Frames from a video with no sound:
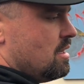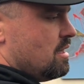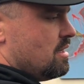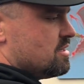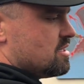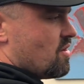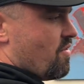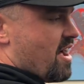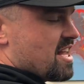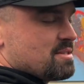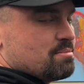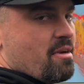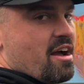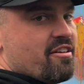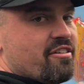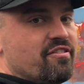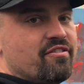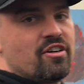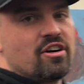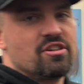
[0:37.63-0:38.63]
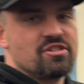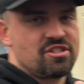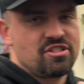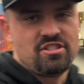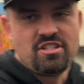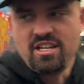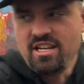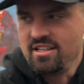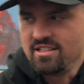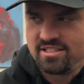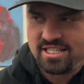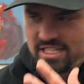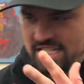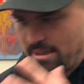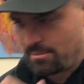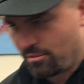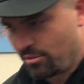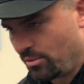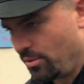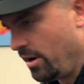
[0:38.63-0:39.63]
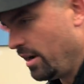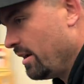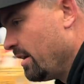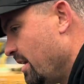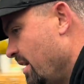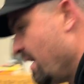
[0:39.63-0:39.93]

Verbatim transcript: So that's my first scene, scene number one.